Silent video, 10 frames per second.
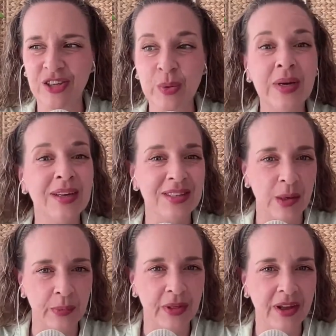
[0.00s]
doing
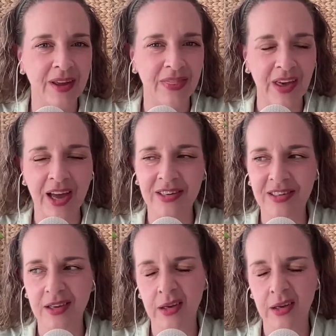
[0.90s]
something that